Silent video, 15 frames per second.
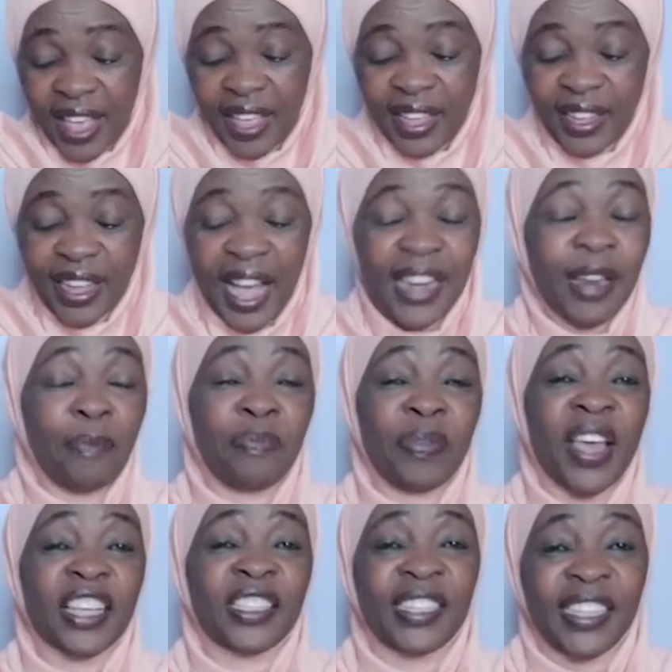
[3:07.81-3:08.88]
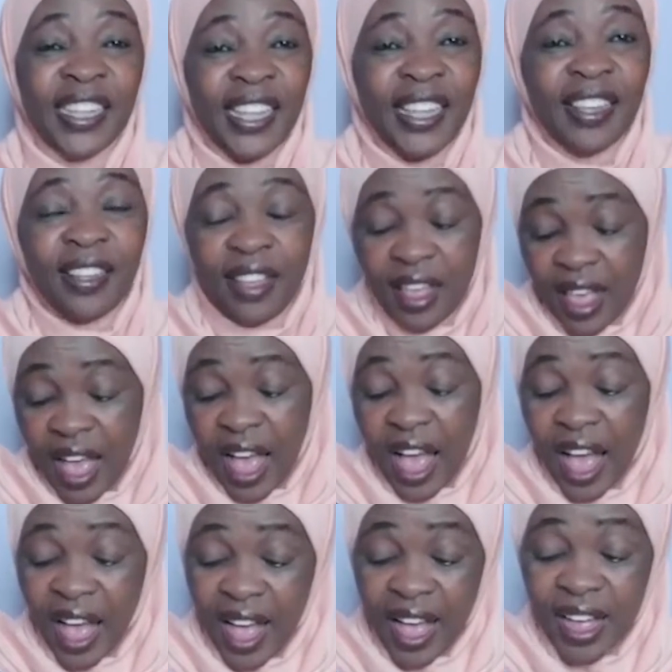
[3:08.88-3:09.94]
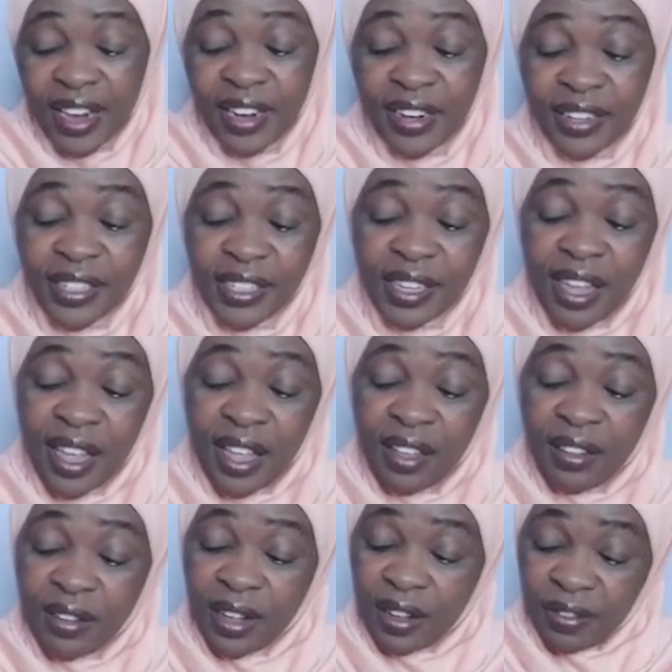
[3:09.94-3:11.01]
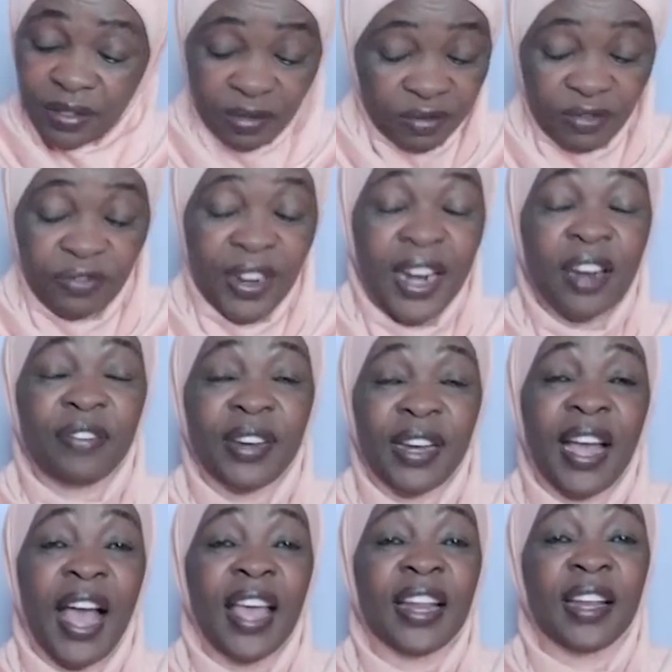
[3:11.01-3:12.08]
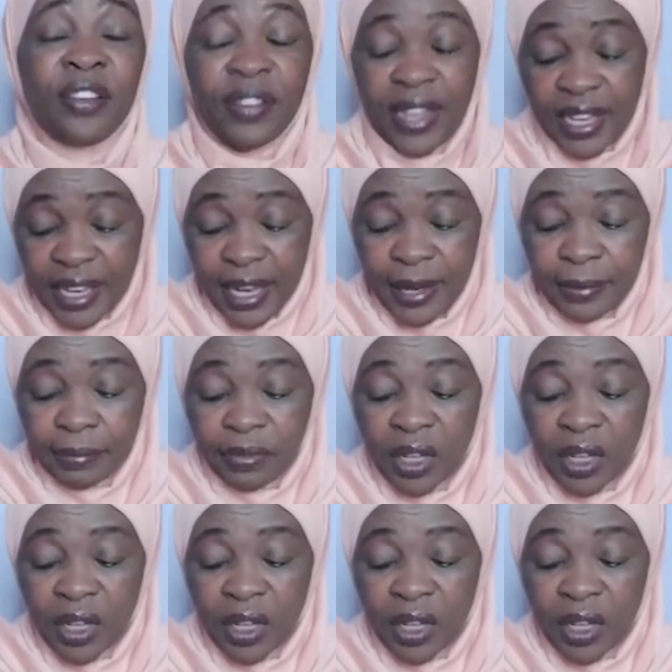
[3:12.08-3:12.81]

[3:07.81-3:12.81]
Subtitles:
He had a PhD and very, very highly educated,